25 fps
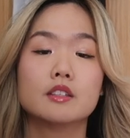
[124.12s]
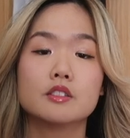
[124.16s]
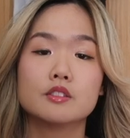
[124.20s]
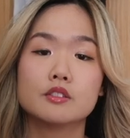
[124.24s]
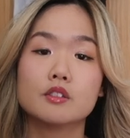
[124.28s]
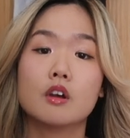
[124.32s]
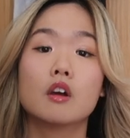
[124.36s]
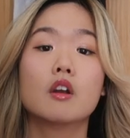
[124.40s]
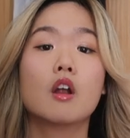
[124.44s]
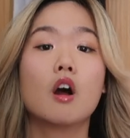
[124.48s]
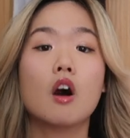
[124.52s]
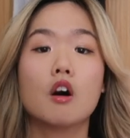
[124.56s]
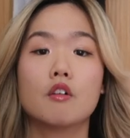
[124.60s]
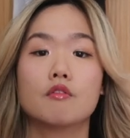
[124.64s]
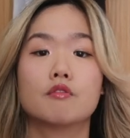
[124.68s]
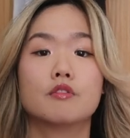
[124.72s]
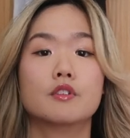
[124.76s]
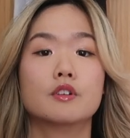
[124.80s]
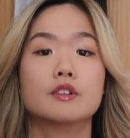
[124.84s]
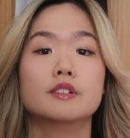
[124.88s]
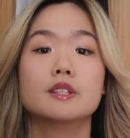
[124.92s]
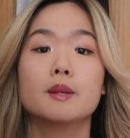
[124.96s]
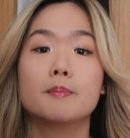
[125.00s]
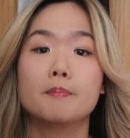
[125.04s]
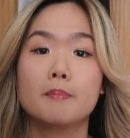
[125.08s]
does not
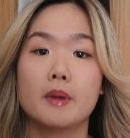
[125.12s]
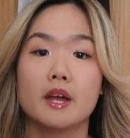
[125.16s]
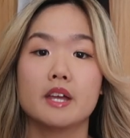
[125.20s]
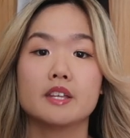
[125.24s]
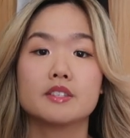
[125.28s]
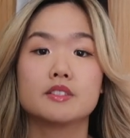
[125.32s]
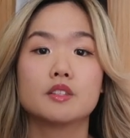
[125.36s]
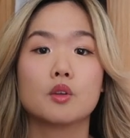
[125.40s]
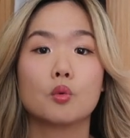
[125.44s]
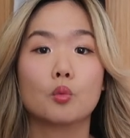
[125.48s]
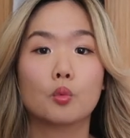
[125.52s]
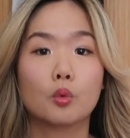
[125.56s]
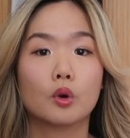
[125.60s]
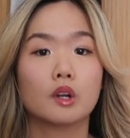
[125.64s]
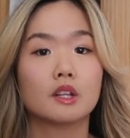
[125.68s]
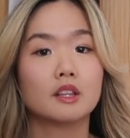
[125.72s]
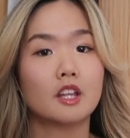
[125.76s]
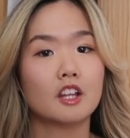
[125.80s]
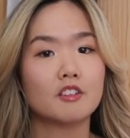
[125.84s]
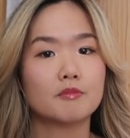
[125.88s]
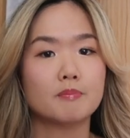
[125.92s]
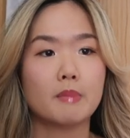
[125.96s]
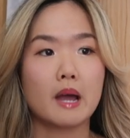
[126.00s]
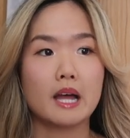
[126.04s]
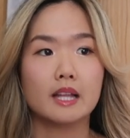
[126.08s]
offer the best
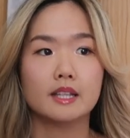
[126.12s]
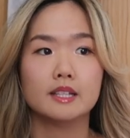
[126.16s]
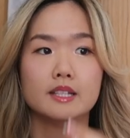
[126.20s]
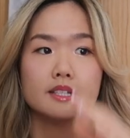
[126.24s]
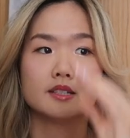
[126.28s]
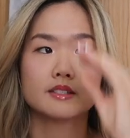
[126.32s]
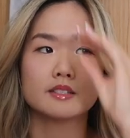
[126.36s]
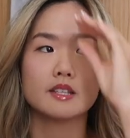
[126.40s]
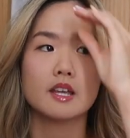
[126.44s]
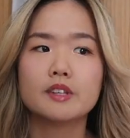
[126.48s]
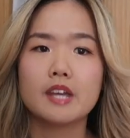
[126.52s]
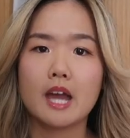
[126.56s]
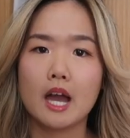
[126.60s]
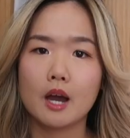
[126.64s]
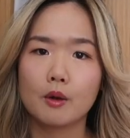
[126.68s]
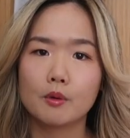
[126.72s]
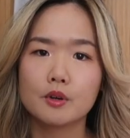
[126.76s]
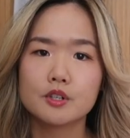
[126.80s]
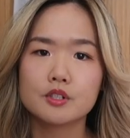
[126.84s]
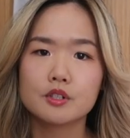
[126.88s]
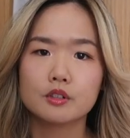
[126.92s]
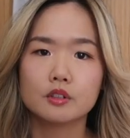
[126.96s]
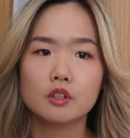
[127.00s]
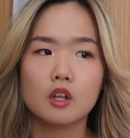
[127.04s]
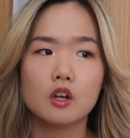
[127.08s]
work-life balance. The
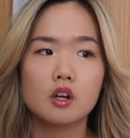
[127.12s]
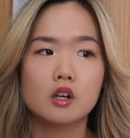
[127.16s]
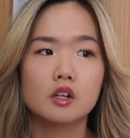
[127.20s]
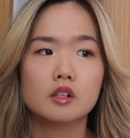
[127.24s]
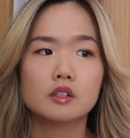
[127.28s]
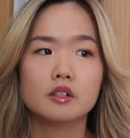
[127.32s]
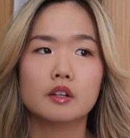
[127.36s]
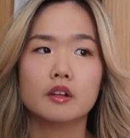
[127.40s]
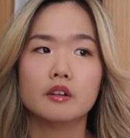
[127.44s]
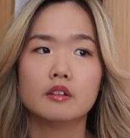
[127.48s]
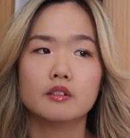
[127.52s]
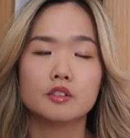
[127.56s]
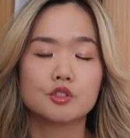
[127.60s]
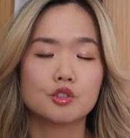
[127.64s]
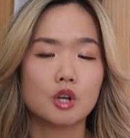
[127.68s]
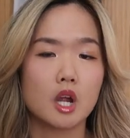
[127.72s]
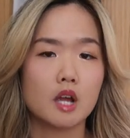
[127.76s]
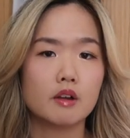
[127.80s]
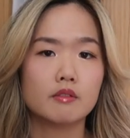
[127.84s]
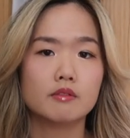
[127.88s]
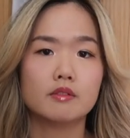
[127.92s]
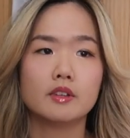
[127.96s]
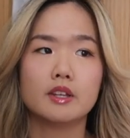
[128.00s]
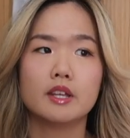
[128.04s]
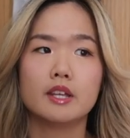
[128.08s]
hours are long,
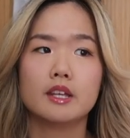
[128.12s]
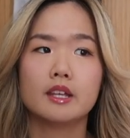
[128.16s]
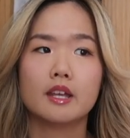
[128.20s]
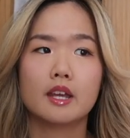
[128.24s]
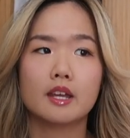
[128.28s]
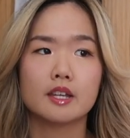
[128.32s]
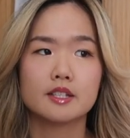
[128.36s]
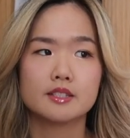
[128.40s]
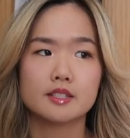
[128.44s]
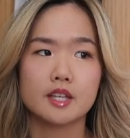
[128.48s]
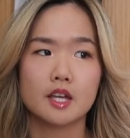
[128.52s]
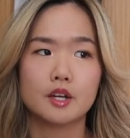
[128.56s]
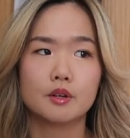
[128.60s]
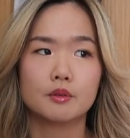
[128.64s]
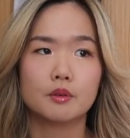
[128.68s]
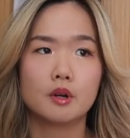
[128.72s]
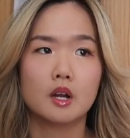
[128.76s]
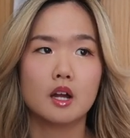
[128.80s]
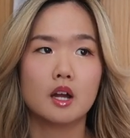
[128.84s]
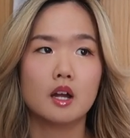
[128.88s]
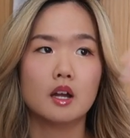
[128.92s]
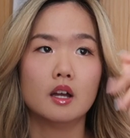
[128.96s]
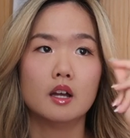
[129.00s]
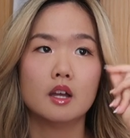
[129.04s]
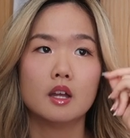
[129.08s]
traveling,
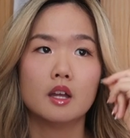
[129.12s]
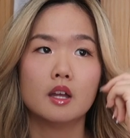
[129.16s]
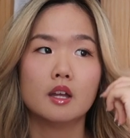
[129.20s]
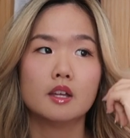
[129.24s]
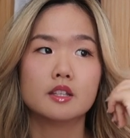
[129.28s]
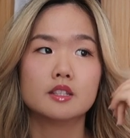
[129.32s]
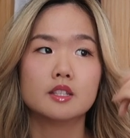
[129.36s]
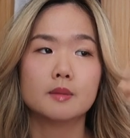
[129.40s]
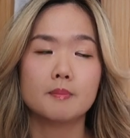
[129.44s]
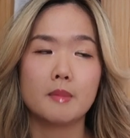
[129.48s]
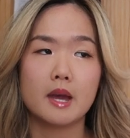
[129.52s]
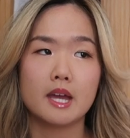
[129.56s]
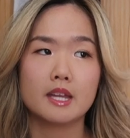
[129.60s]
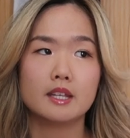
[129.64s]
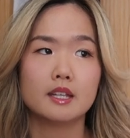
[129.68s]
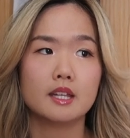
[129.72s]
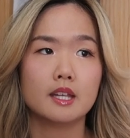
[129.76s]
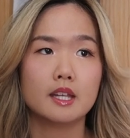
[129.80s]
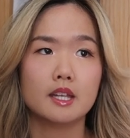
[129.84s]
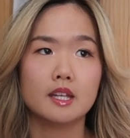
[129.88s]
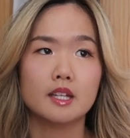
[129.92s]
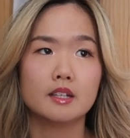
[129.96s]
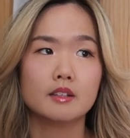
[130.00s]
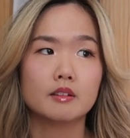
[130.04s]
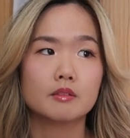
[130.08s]
etc.,
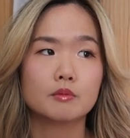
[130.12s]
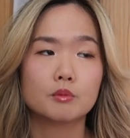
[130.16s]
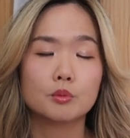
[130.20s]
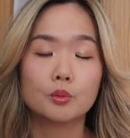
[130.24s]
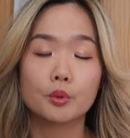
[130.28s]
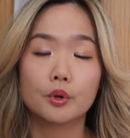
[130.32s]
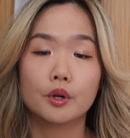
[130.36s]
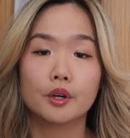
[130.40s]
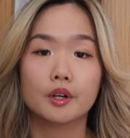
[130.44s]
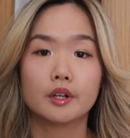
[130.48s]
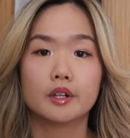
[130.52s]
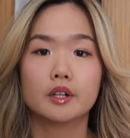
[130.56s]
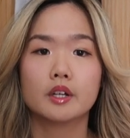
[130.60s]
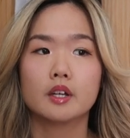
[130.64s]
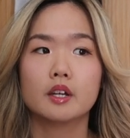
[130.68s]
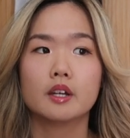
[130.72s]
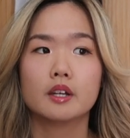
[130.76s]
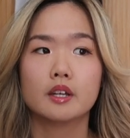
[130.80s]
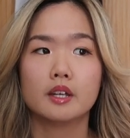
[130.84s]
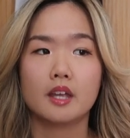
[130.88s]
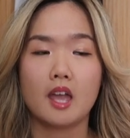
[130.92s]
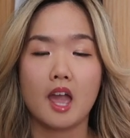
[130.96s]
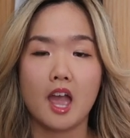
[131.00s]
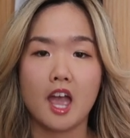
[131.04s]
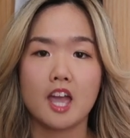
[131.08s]
demanding work
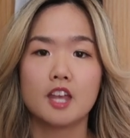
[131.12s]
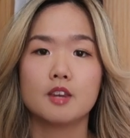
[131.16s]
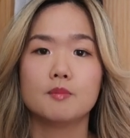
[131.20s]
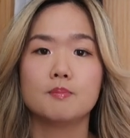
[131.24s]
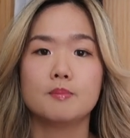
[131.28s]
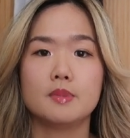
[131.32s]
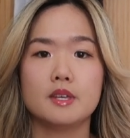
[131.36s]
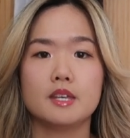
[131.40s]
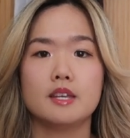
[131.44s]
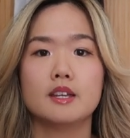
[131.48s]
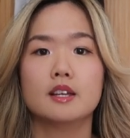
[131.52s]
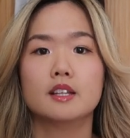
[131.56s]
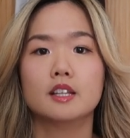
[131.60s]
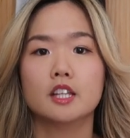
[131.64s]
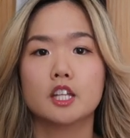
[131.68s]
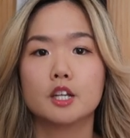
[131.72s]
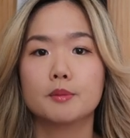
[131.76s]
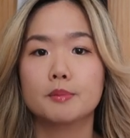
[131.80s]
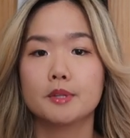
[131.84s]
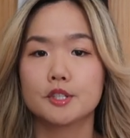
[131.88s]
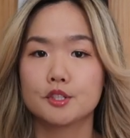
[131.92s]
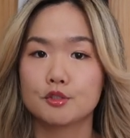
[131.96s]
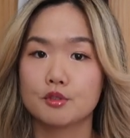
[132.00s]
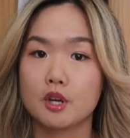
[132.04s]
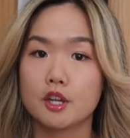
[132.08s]
can be a
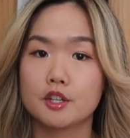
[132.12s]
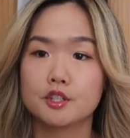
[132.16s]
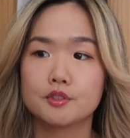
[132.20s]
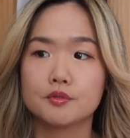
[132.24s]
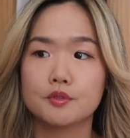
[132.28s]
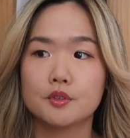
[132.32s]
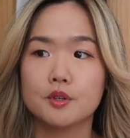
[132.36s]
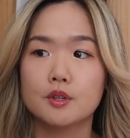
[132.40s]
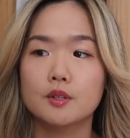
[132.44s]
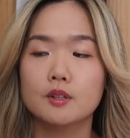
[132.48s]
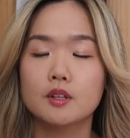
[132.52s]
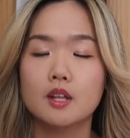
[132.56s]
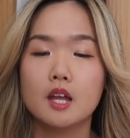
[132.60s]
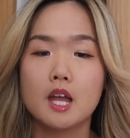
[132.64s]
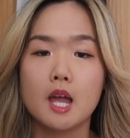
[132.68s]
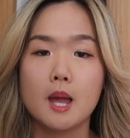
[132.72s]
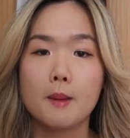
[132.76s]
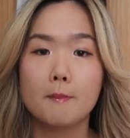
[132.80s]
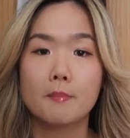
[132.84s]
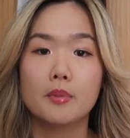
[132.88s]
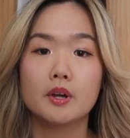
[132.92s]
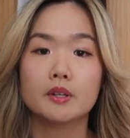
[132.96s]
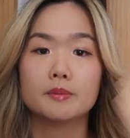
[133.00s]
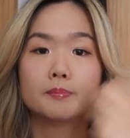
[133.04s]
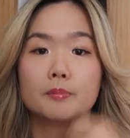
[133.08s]
little bit stressful,
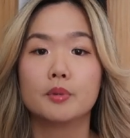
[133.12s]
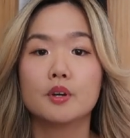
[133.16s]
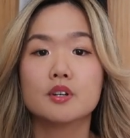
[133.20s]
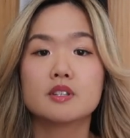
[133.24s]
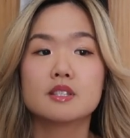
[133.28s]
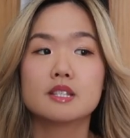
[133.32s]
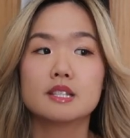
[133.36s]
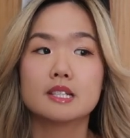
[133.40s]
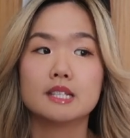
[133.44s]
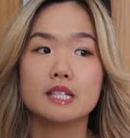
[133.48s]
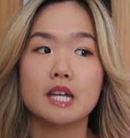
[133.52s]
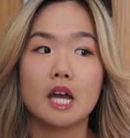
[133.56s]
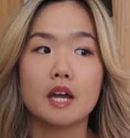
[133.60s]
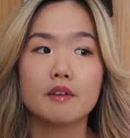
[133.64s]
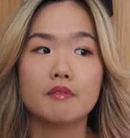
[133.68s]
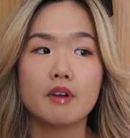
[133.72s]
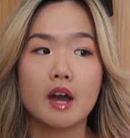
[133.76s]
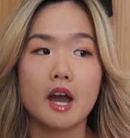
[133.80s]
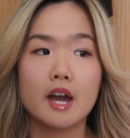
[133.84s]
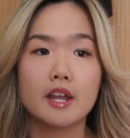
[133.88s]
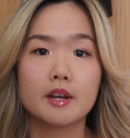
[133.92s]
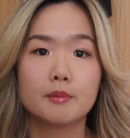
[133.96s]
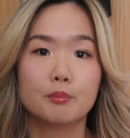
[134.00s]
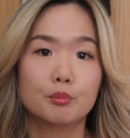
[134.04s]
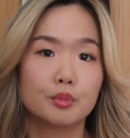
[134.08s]
but personally I've
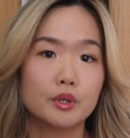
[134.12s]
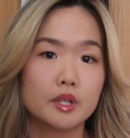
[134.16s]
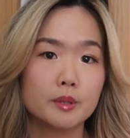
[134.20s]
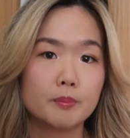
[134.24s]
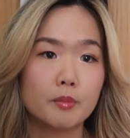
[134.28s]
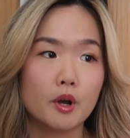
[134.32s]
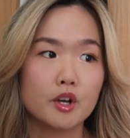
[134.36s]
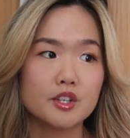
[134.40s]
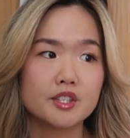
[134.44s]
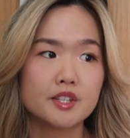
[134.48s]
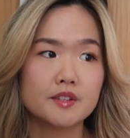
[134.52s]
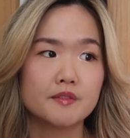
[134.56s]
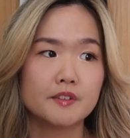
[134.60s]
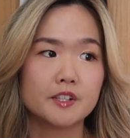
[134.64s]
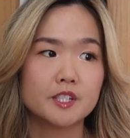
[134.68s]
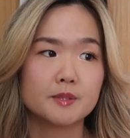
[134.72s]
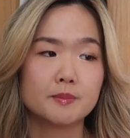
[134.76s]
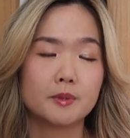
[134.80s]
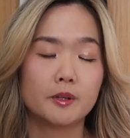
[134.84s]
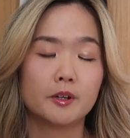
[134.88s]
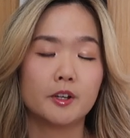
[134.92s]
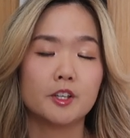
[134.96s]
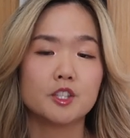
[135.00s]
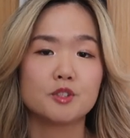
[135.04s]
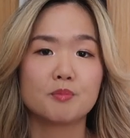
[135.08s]
had a pretty positive
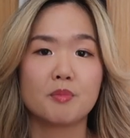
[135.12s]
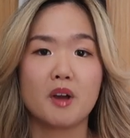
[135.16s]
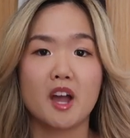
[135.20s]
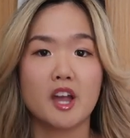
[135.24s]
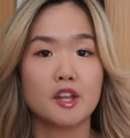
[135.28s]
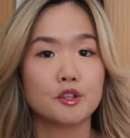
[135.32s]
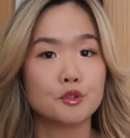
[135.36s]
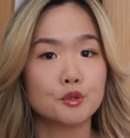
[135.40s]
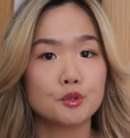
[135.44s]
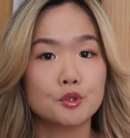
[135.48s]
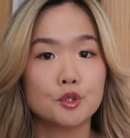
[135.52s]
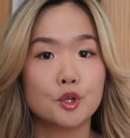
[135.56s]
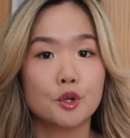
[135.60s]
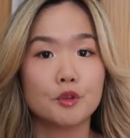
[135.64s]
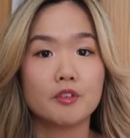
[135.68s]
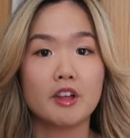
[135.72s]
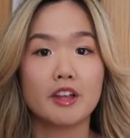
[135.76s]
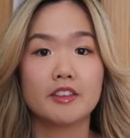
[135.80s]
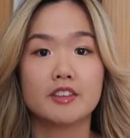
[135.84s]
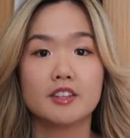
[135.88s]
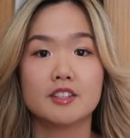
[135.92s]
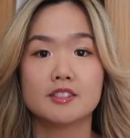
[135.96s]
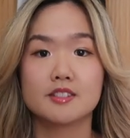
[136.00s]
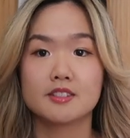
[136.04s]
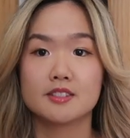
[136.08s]
experience. But I do know
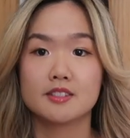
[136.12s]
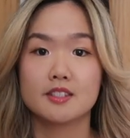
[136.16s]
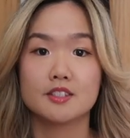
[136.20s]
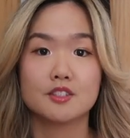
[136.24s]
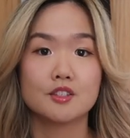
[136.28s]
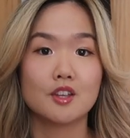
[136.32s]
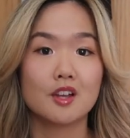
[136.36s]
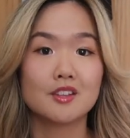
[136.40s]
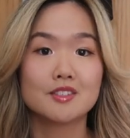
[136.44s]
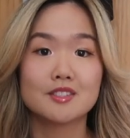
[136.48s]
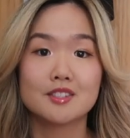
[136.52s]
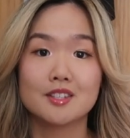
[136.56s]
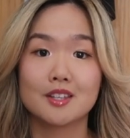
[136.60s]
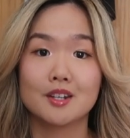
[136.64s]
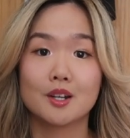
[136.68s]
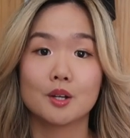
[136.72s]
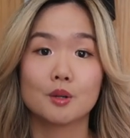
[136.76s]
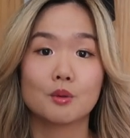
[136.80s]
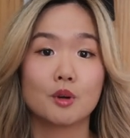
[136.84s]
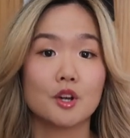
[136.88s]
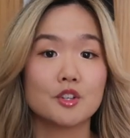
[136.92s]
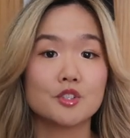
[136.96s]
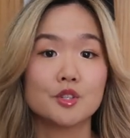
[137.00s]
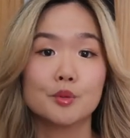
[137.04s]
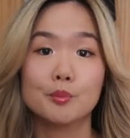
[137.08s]
that this does not sit
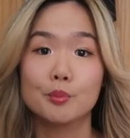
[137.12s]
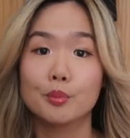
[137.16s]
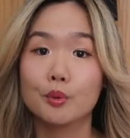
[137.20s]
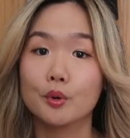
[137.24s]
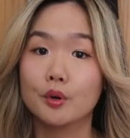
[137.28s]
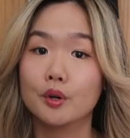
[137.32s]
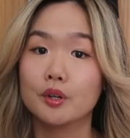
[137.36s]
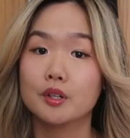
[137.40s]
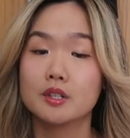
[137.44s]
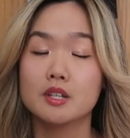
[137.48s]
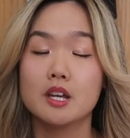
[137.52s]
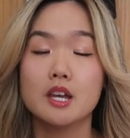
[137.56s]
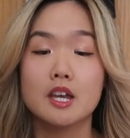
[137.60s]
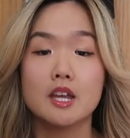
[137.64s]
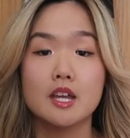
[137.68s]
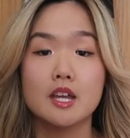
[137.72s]
across the board